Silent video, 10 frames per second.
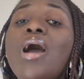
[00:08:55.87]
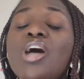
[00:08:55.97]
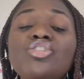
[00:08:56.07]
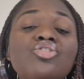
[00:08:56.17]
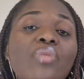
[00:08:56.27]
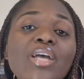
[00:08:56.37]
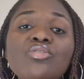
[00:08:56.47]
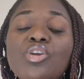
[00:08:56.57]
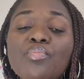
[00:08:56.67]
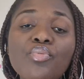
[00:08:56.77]
as you try
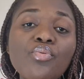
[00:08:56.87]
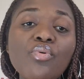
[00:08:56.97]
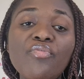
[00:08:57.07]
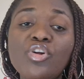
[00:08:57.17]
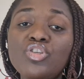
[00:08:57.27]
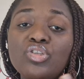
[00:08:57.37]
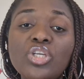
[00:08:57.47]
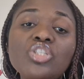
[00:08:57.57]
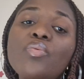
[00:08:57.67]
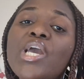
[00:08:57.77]
to improve on your
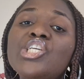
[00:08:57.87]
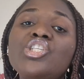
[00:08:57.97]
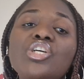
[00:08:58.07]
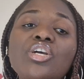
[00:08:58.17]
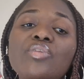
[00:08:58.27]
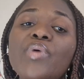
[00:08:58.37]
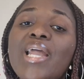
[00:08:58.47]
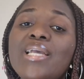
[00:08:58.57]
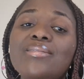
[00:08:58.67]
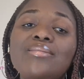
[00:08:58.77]
situation,
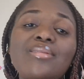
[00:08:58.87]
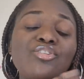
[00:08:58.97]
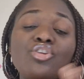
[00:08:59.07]
whether it's,